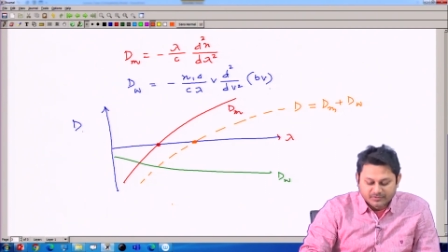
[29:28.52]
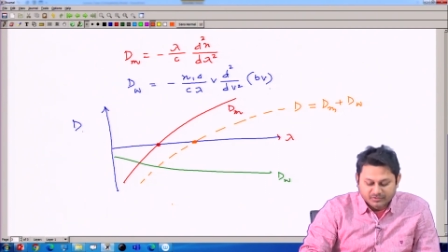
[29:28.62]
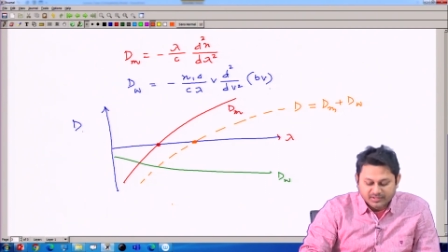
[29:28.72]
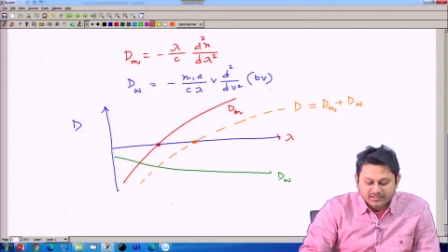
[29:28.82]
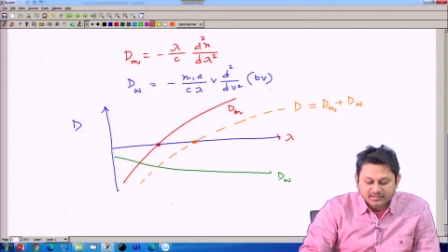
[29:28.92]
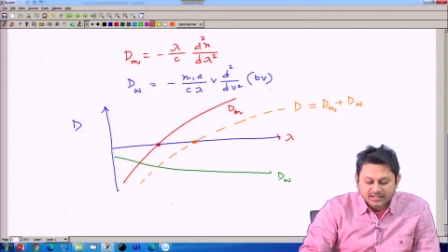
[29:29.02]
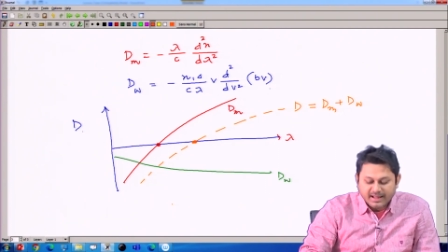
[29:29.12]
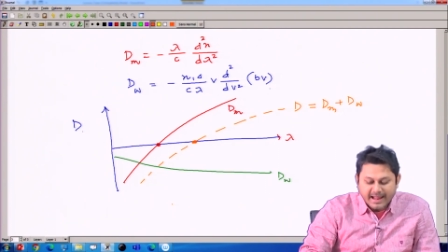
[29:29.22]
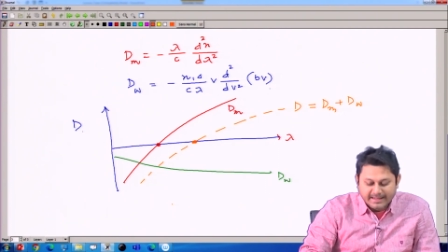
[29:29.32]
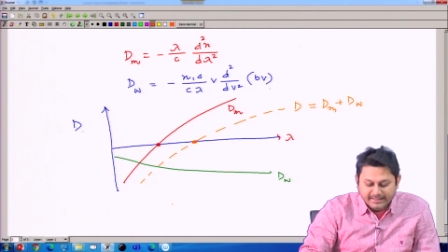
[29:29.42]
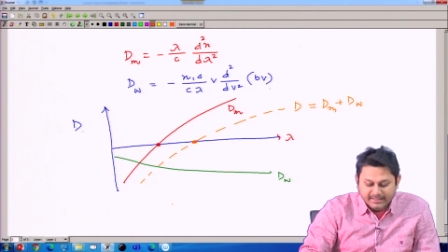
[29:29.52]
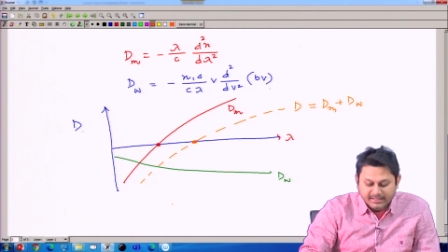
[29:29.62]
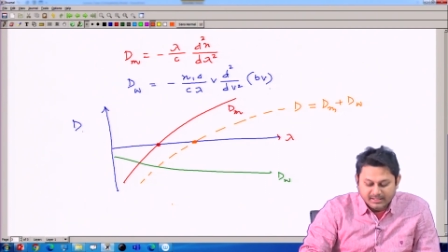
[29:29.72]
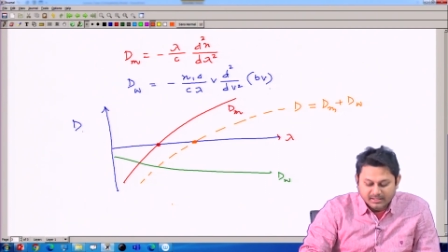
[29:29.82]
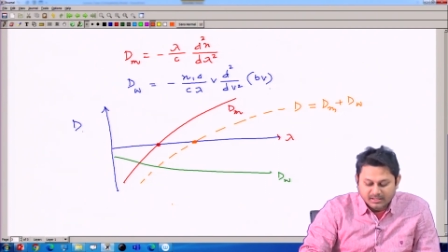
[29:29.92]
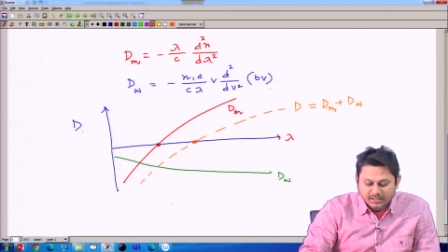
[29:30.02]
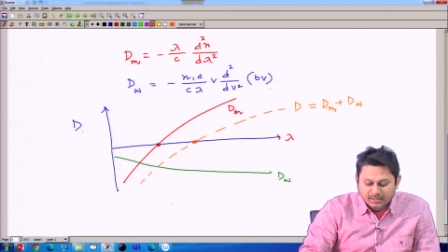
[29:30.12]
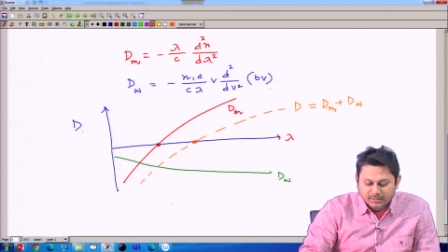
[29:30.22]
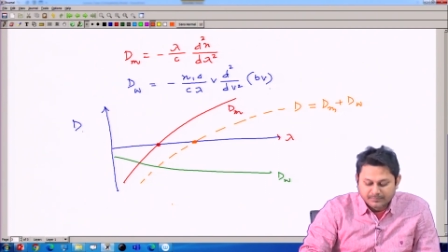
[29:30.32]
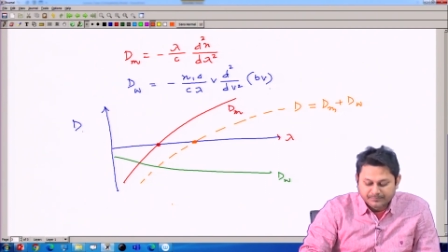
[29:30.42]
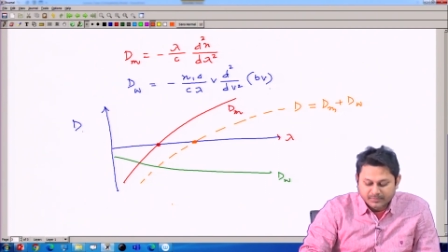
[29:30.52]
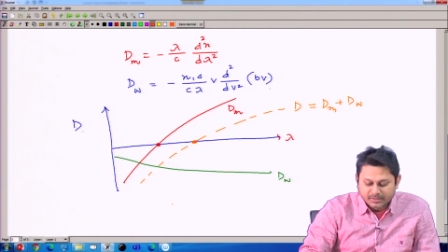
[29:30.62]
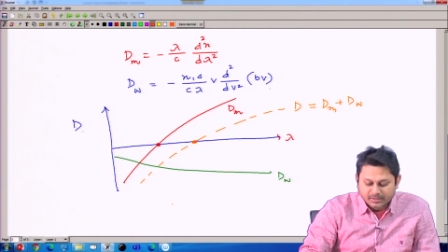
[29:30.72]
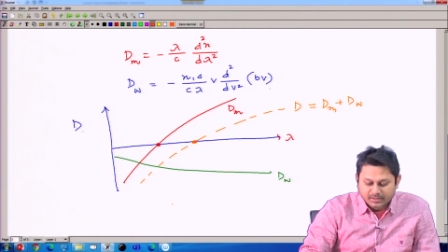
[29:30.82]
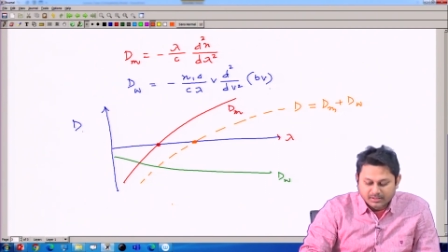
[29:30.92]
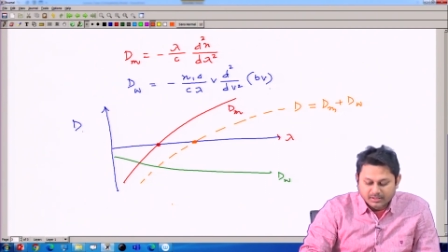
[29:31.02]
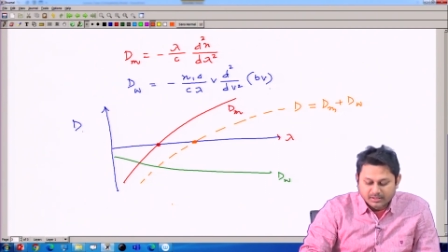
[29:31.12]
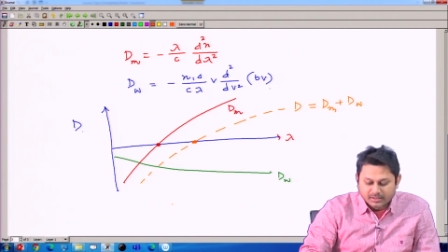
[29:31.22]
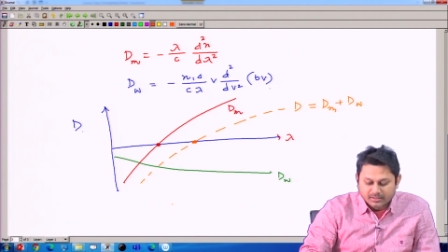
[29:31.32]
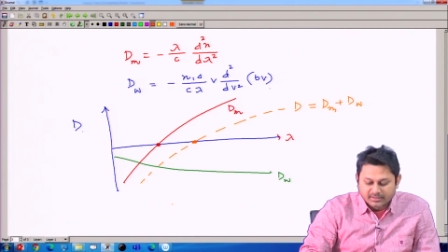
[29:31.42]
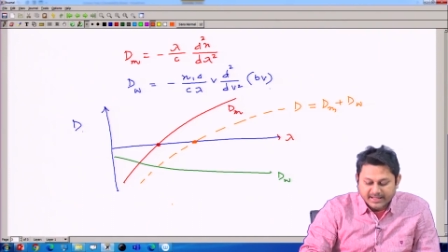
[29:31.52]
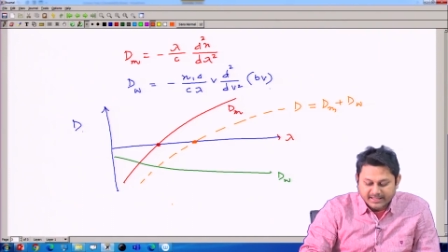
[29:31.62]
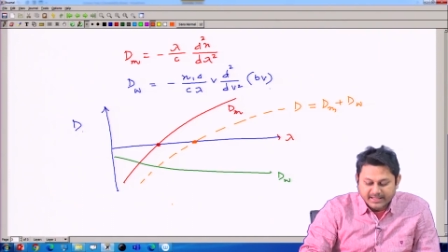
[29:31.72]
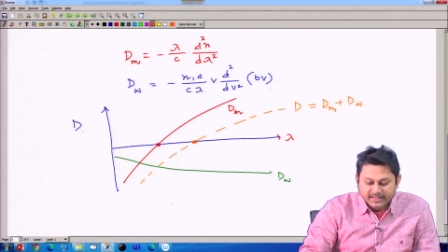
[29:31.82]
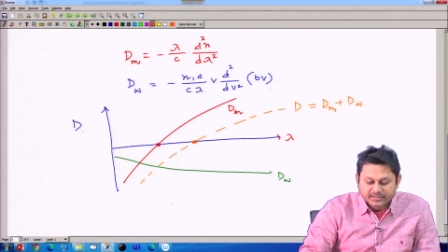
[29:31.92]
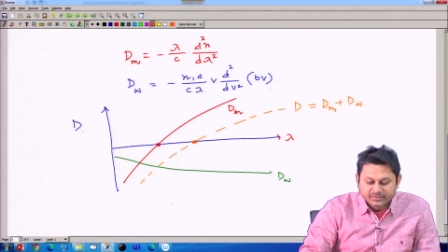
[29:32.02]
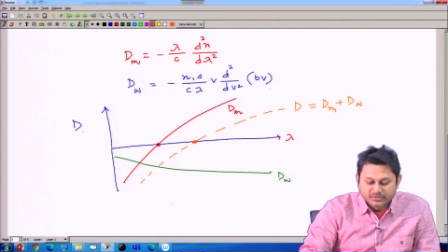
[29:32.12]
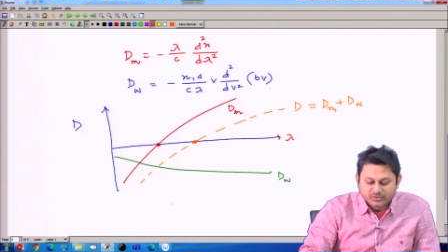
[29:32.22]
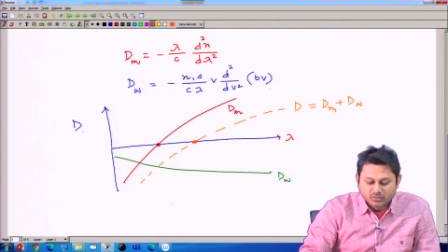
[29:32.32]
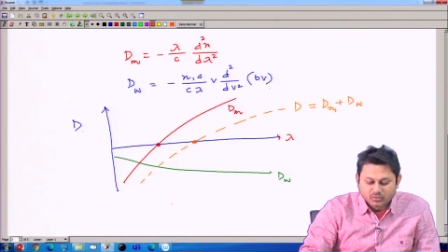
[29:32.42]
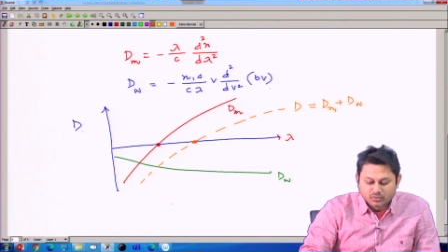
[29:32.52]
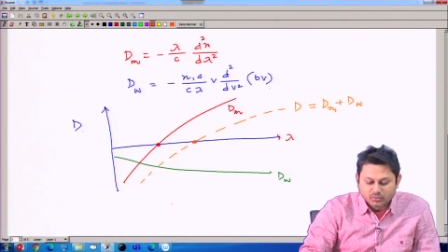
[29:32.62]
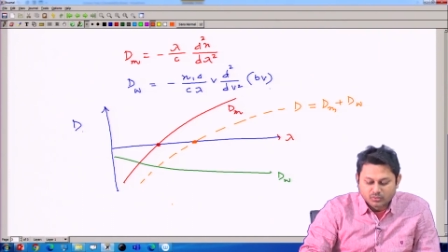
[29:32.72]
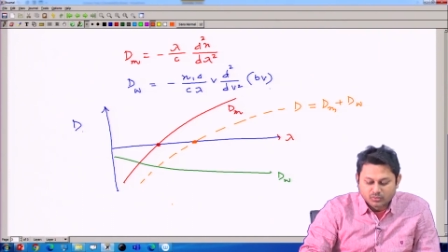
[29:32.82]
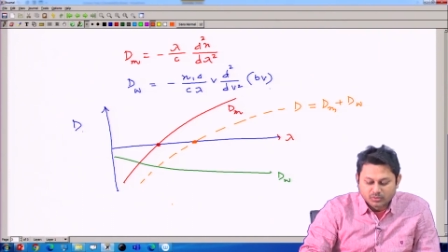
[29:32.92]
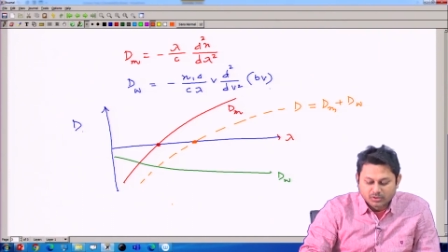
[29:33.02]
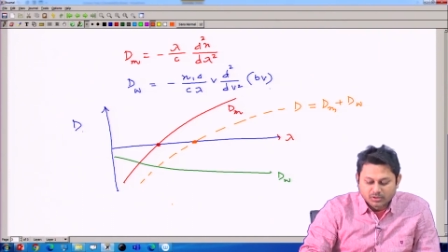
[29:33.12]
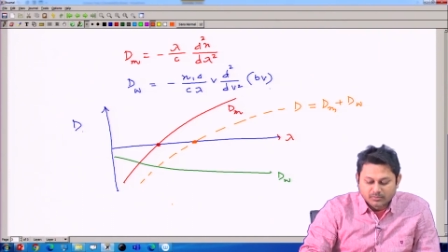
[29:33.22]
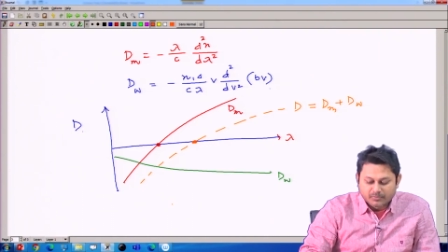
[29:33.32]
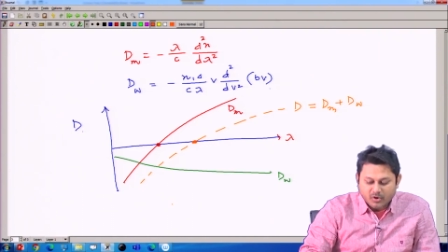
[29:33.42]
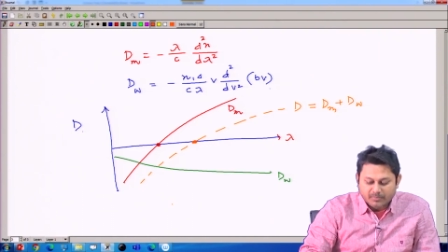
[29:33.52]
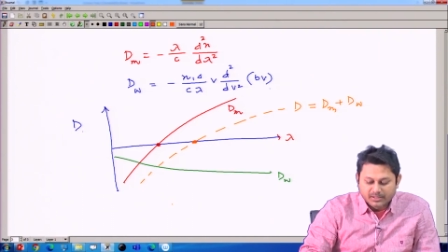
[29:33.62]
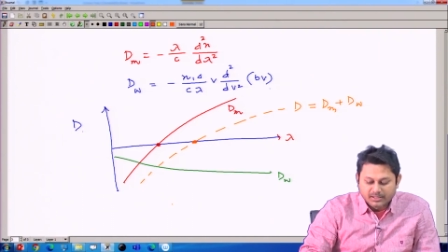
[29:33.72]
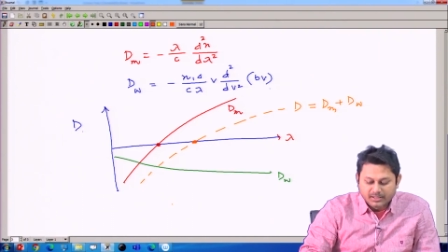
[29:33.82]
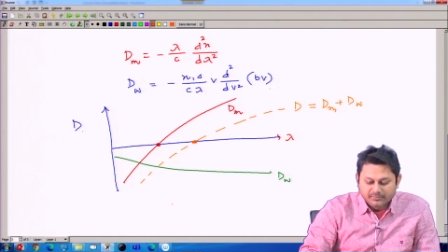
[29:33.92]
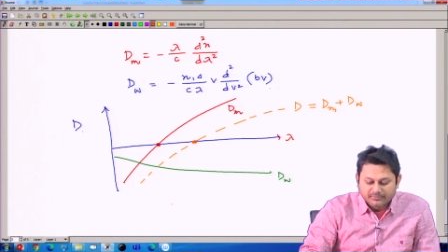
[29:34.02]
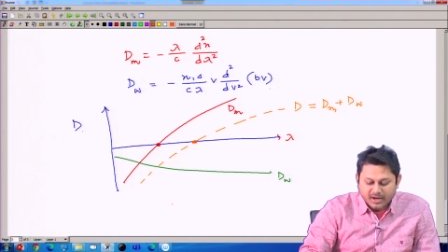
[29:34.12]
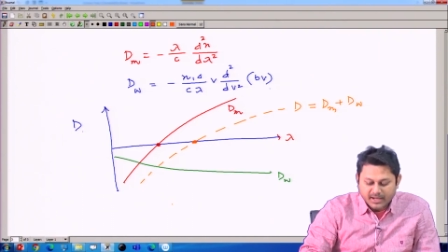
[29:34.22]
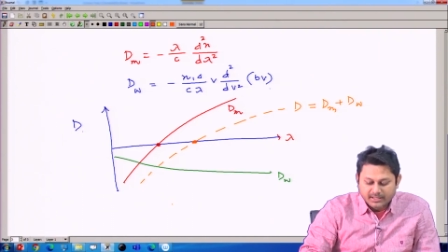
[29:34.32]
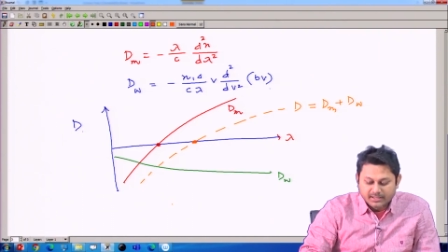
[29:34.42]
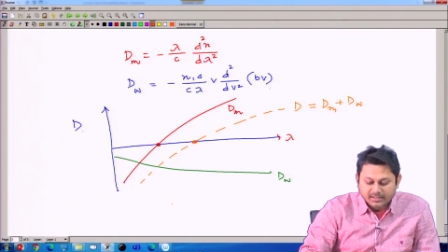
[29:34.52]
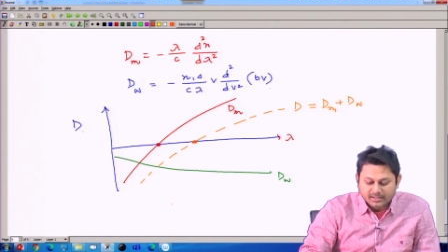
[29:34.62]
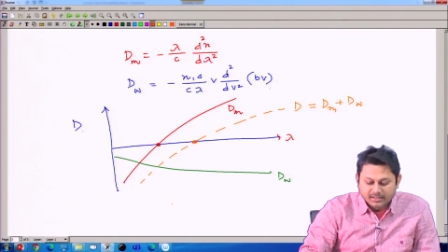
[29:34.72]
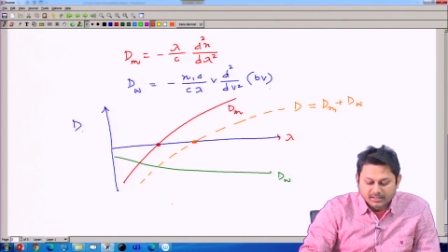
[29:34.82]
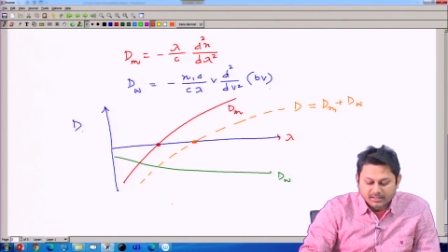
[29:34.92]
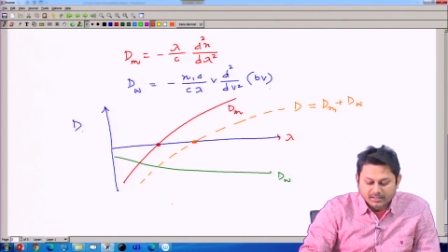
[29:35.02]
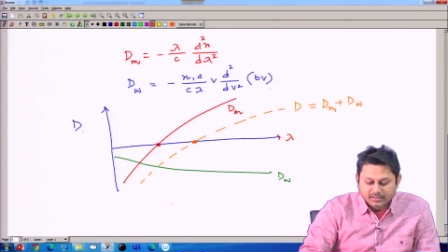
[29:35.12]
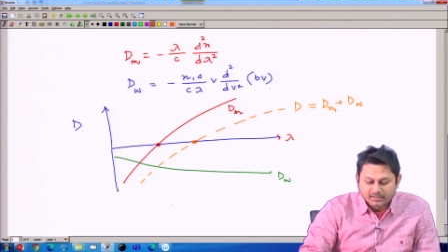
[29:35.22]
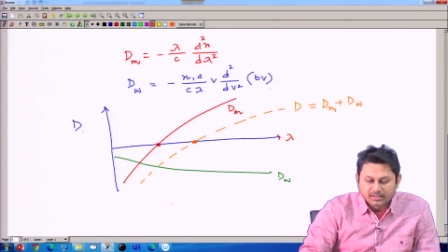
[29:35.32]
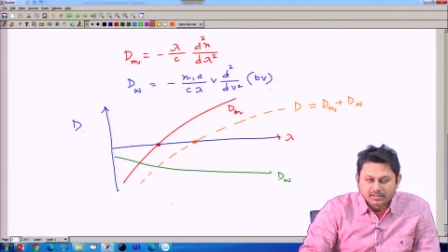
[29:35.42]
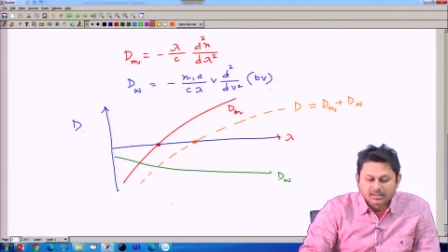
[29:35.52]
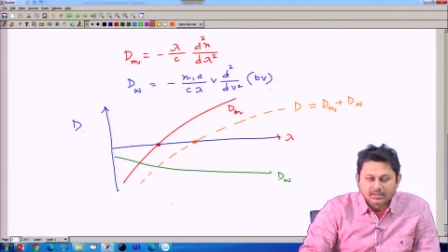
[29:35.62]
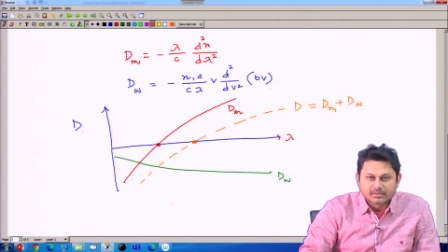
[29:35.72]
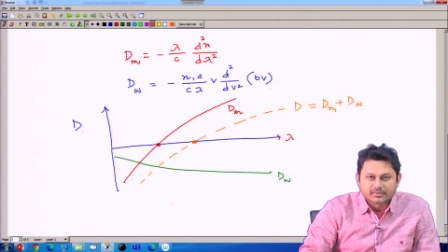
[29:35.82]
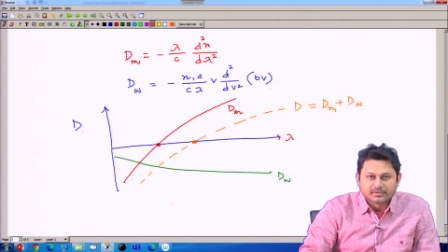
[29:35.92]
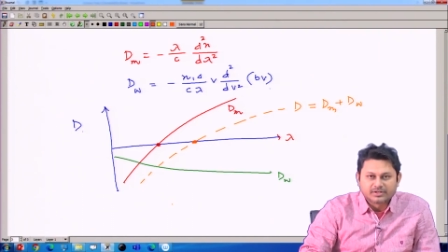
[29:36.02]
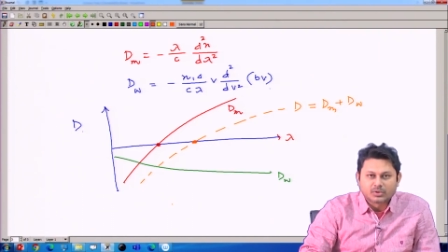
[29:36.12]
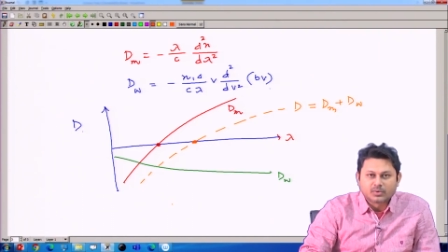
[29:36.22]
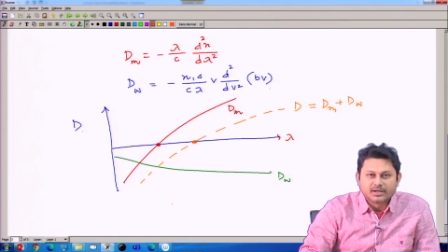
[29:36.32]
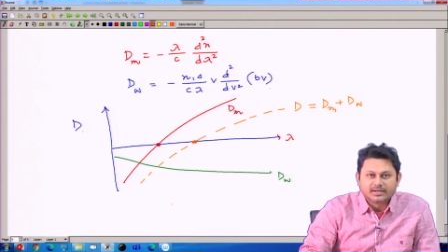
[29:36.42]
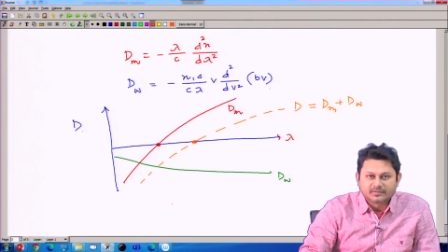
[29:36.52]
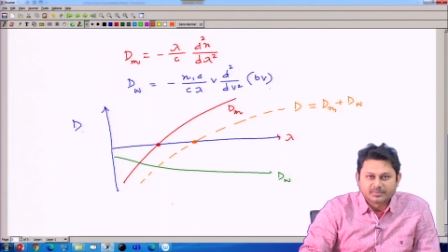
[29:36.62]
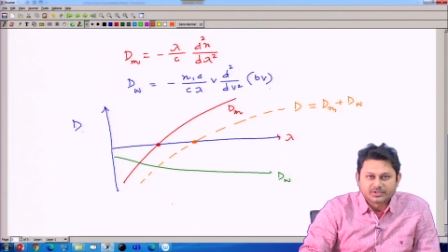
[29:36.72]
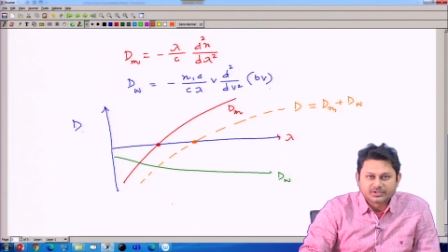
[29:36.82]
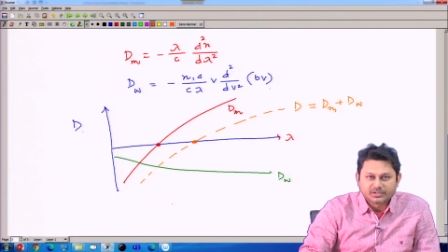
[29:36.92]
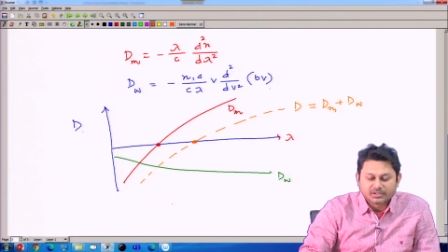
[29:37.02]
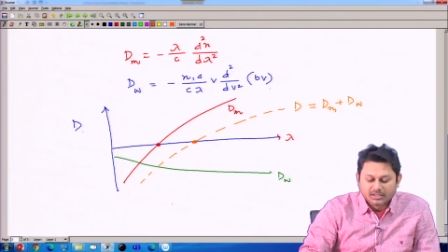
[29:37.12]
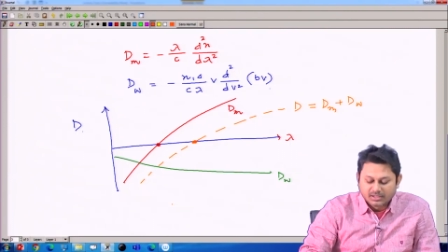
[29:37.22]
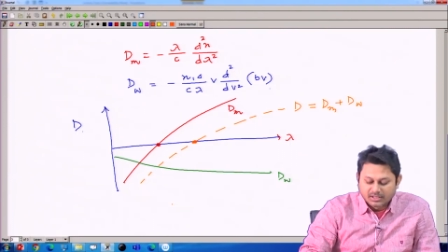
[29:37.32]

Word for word: So, this is a handy uh, uh, technique to properly find uh, the required dispersion.